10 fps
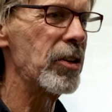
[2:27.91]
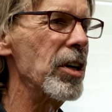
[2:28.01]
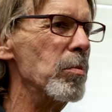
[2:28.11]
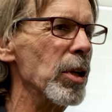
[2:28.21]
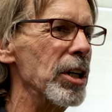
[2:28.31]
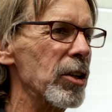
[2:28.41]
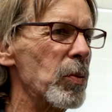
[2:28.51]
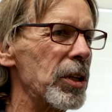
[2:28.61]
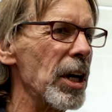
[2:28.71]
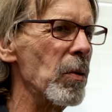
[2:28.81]
assembly is
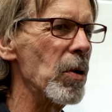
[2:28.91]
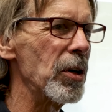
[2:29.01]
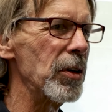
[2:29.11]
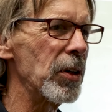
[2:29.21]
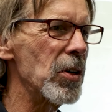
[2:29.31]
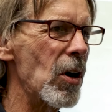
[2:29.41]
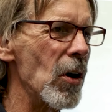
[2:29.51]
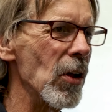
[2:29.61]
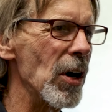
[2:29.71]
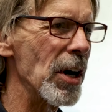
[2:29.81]
what they wanted to
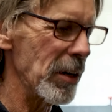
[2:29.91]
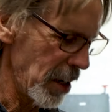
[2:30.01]
call on